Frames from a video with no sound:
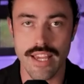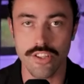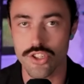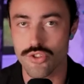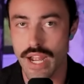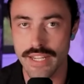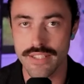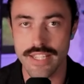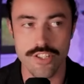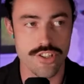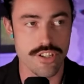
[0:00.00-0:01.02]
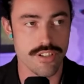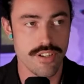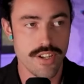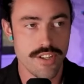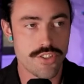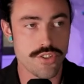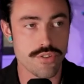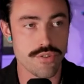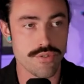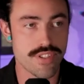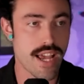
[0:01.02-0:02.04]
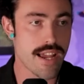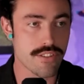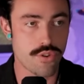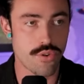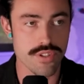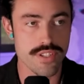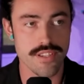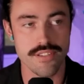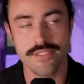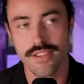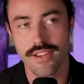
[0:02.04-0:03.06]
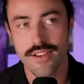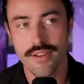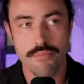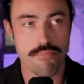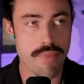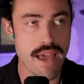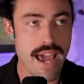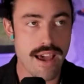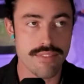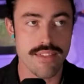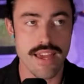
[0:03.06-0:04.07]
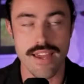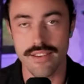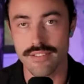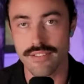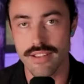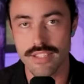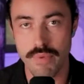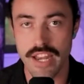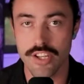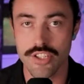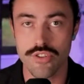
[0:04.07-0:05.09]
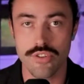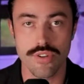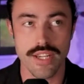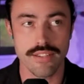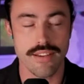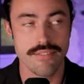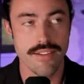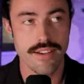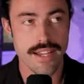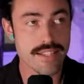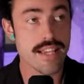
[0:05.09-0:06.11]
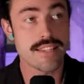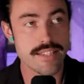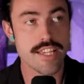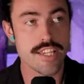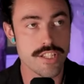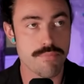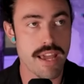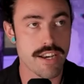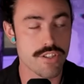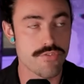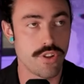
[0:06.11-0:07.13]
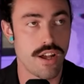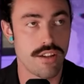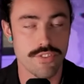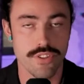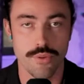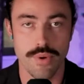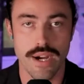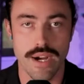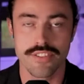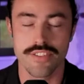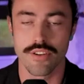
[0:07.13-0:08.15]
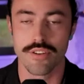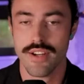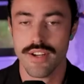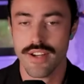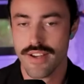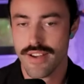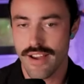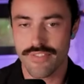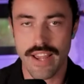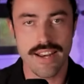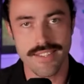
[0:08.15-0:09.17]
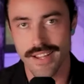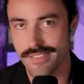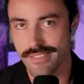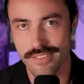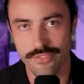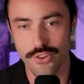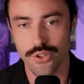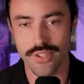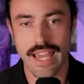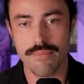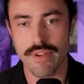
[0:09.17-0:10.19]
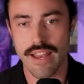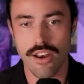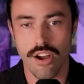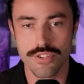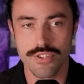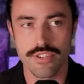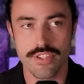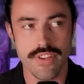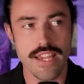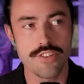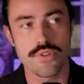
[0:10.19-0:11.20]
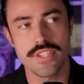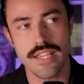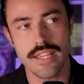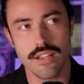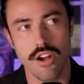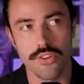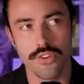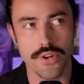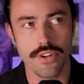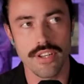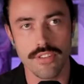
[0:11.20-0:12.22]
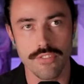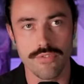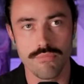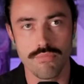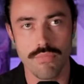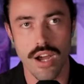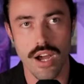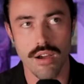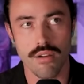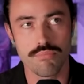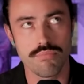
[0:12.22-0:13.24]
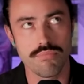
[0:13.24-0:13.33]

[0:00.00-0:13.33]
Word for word: English writing teacher to science courses, math, and Spanish tutoring. I guess I did teach Spanish full on for a little while. So I've kind of done the full gambit at all sorts of interesting alternative uh,